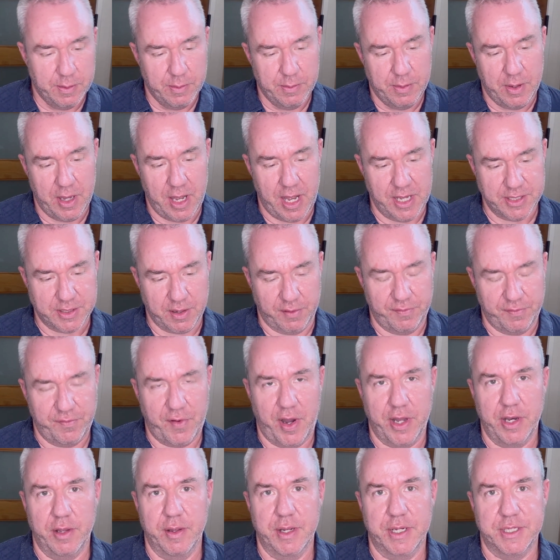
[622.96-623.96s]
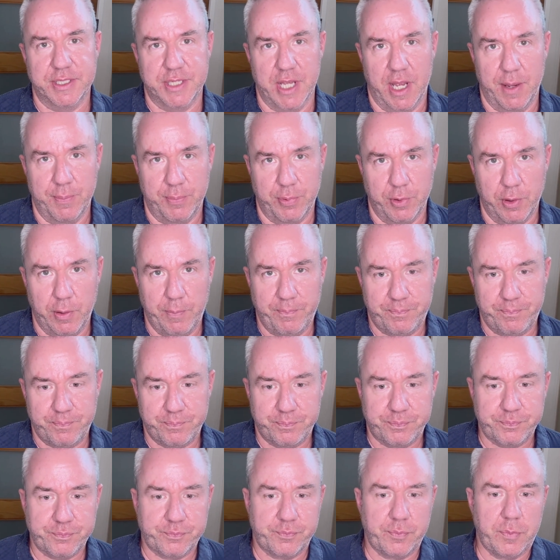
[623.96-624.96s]
as our final example
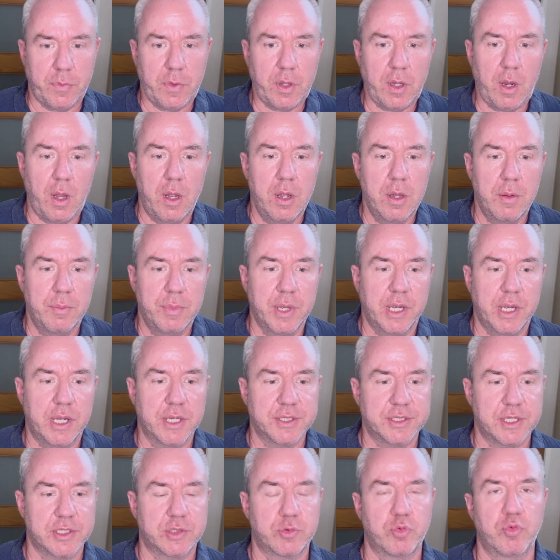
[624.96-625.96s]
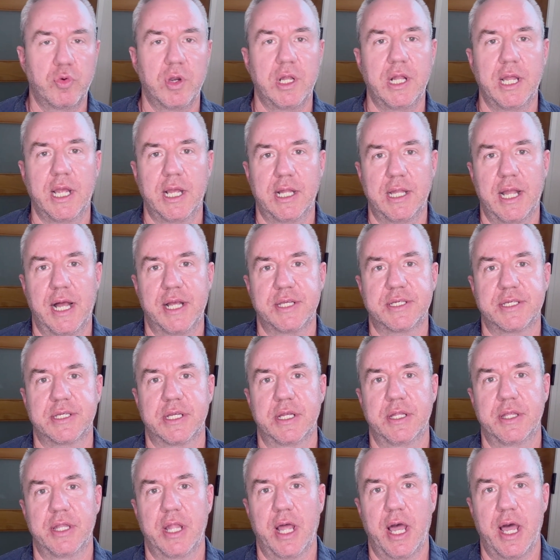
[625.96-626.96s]
because it's really a
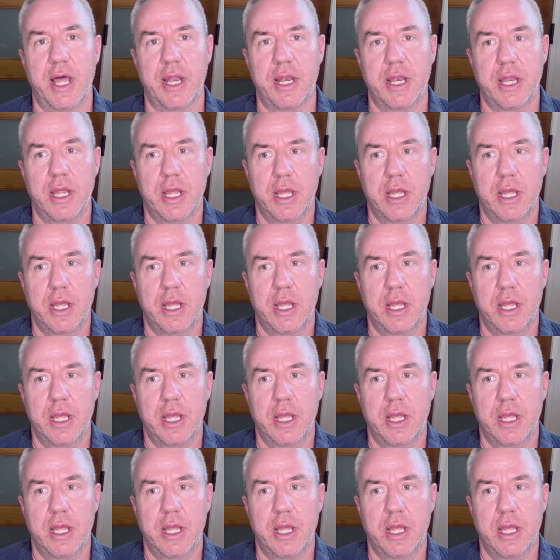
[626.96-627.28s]
lesson that